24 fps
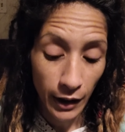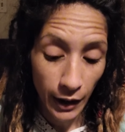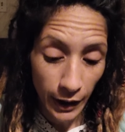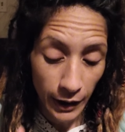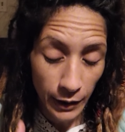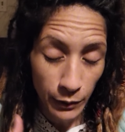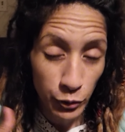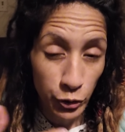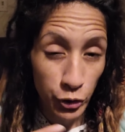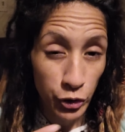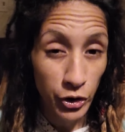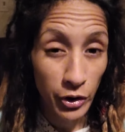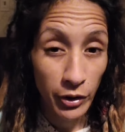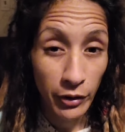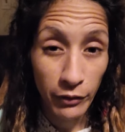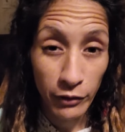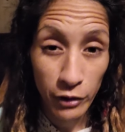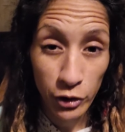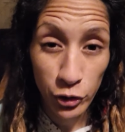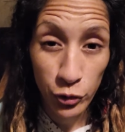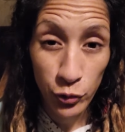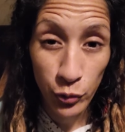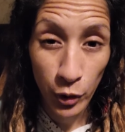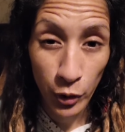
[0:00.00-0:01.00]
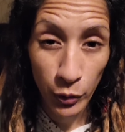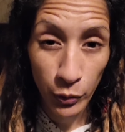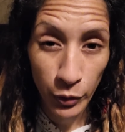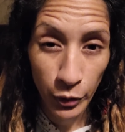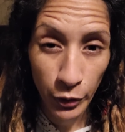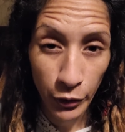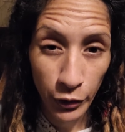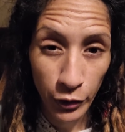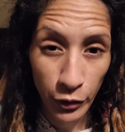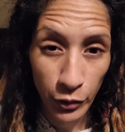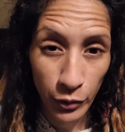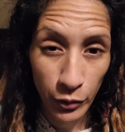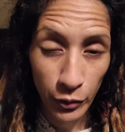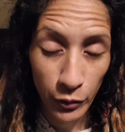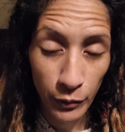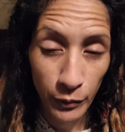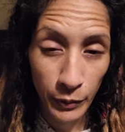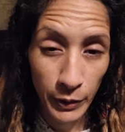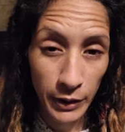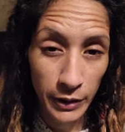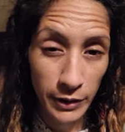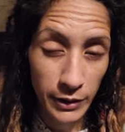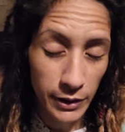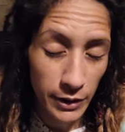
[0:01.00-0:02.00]
I am sharing this word with you
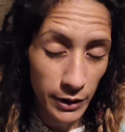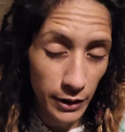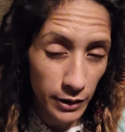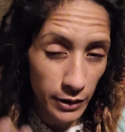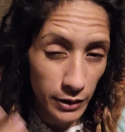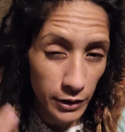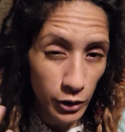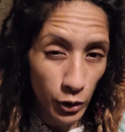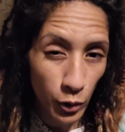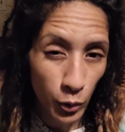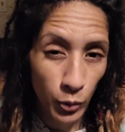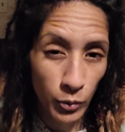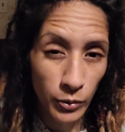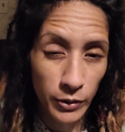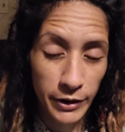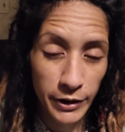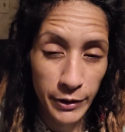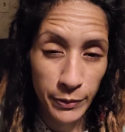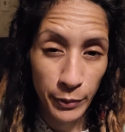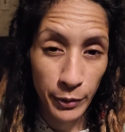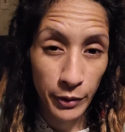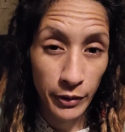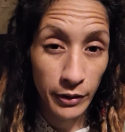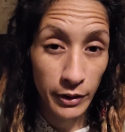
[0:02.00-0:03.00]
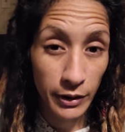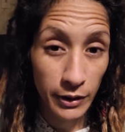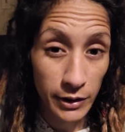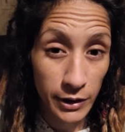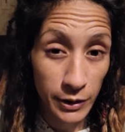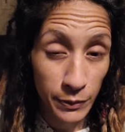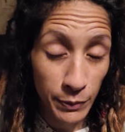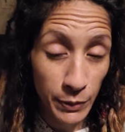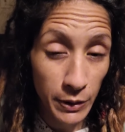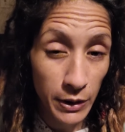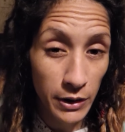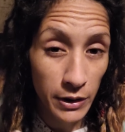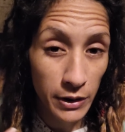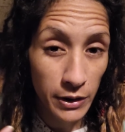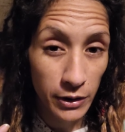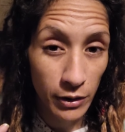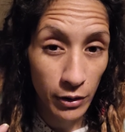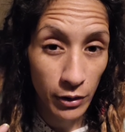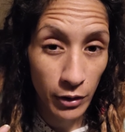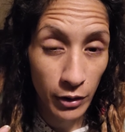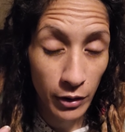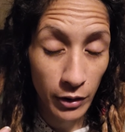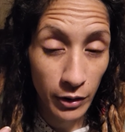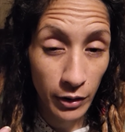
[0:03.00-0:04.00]
because it is the Holy Spirit that speaks
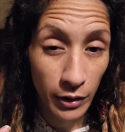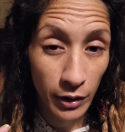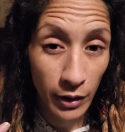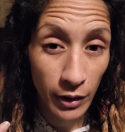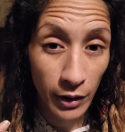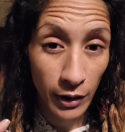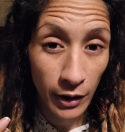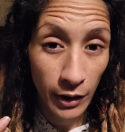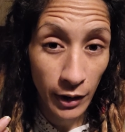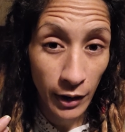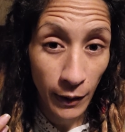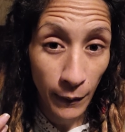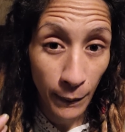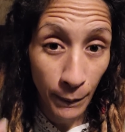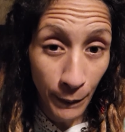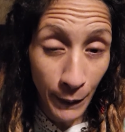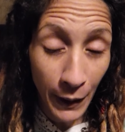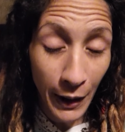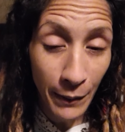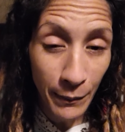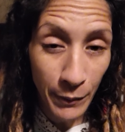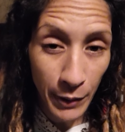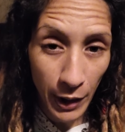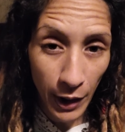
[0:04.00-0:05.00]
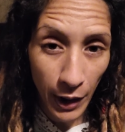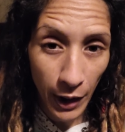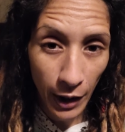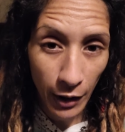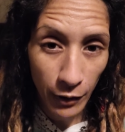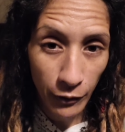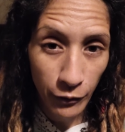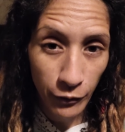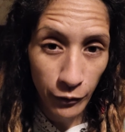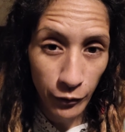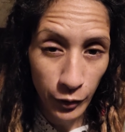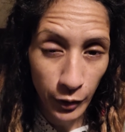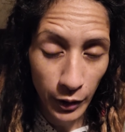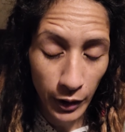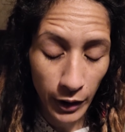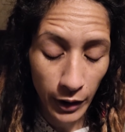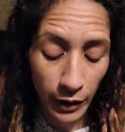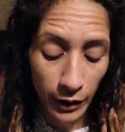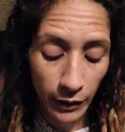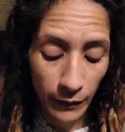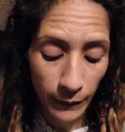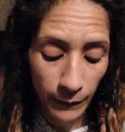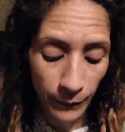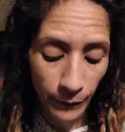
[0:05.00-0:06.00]
on my behalf,
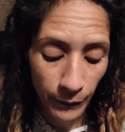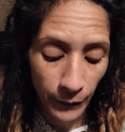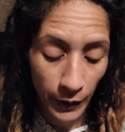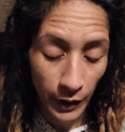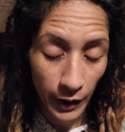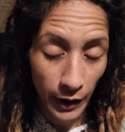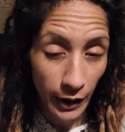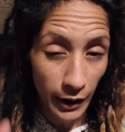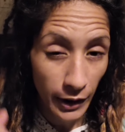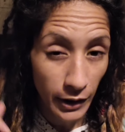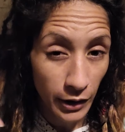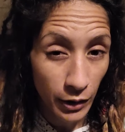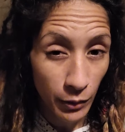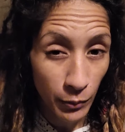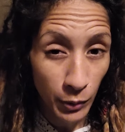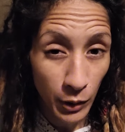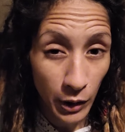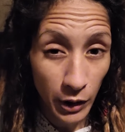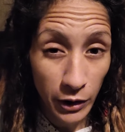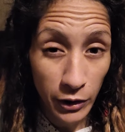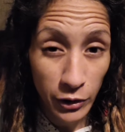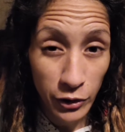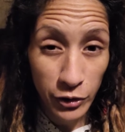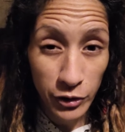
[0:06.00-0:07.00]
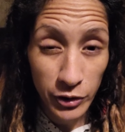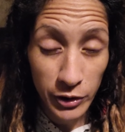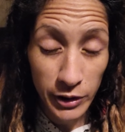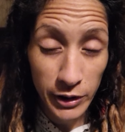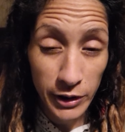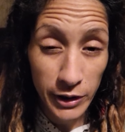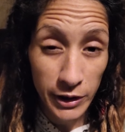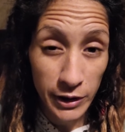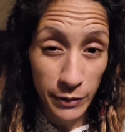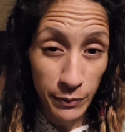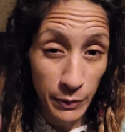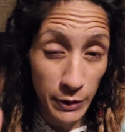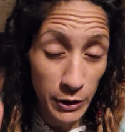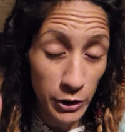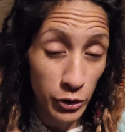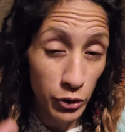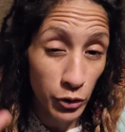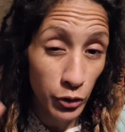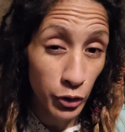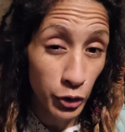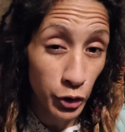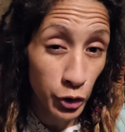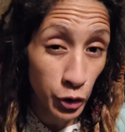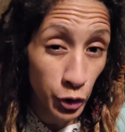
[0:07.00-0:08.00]
okay? And the blood of Jesus speaks
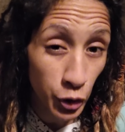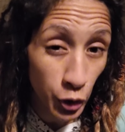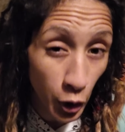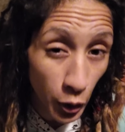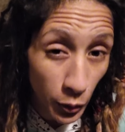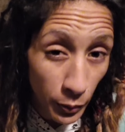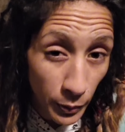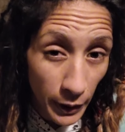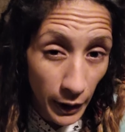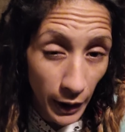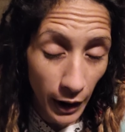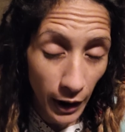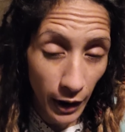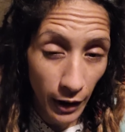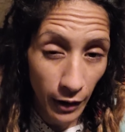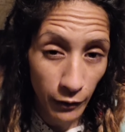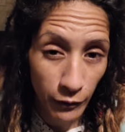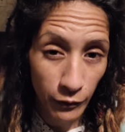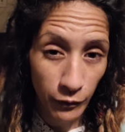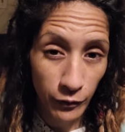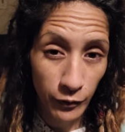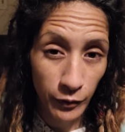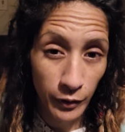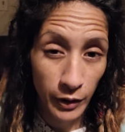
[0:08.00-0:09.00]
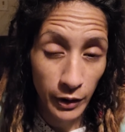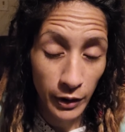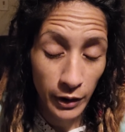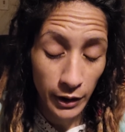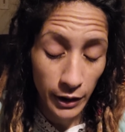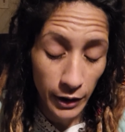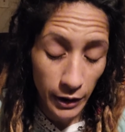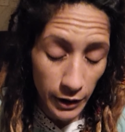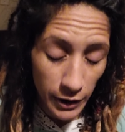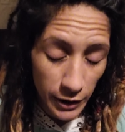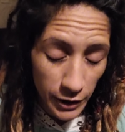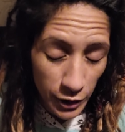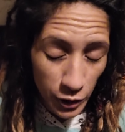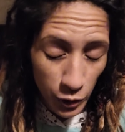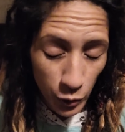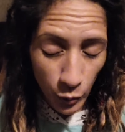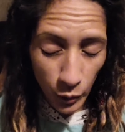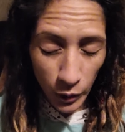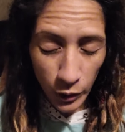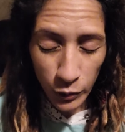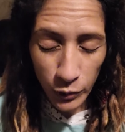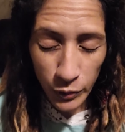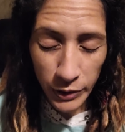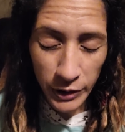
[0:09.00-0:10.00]
on your behalf. He is the
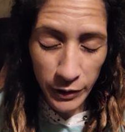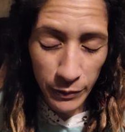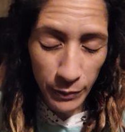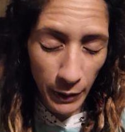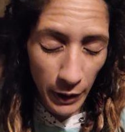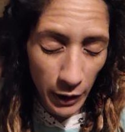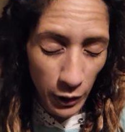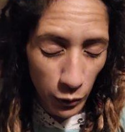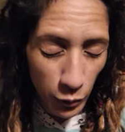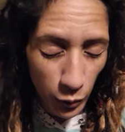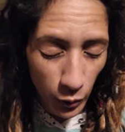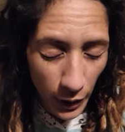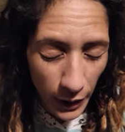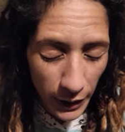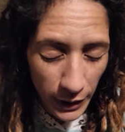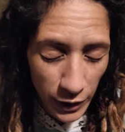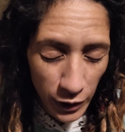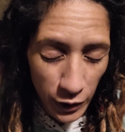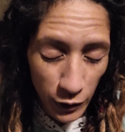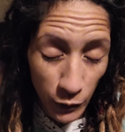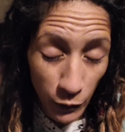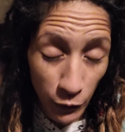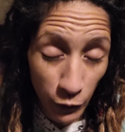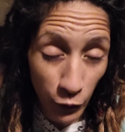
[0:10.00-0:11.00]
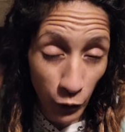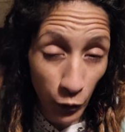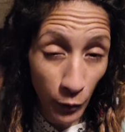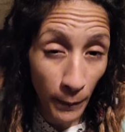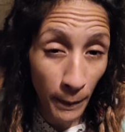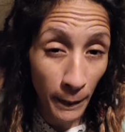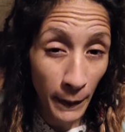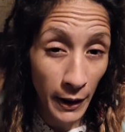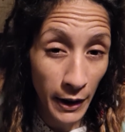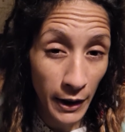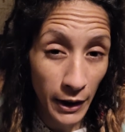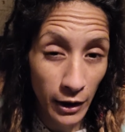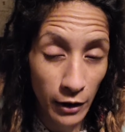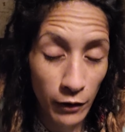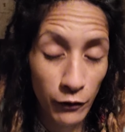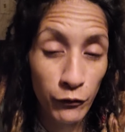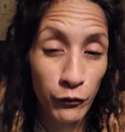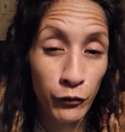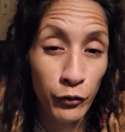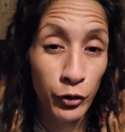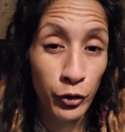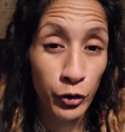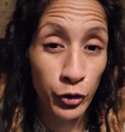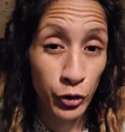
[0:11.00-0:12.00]
one who has paid ransom for many,
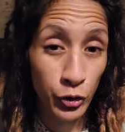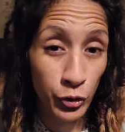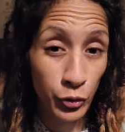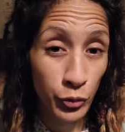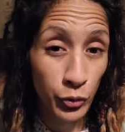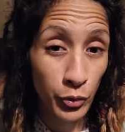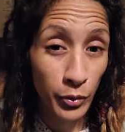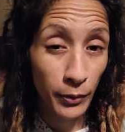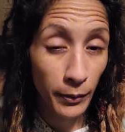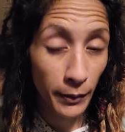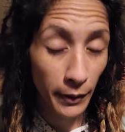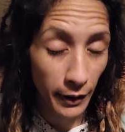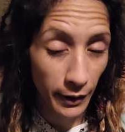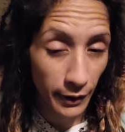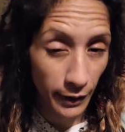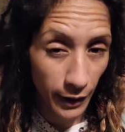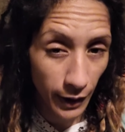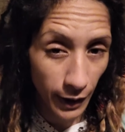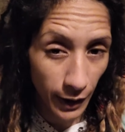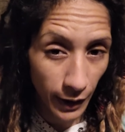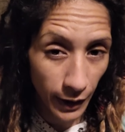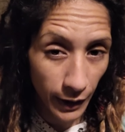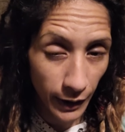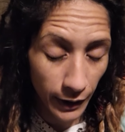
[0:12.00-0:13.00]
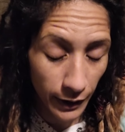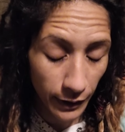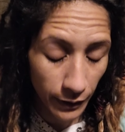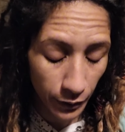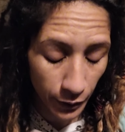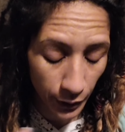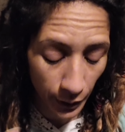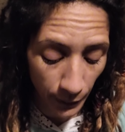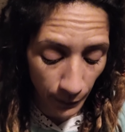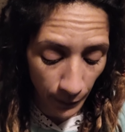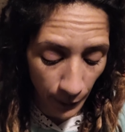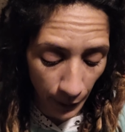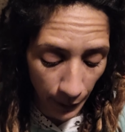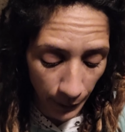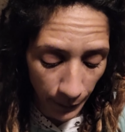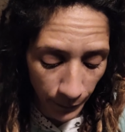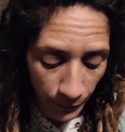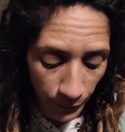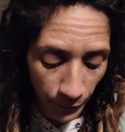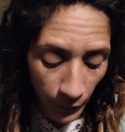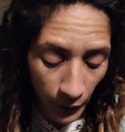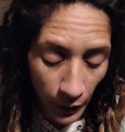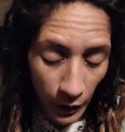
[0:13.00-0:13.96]
for you and I. Amen.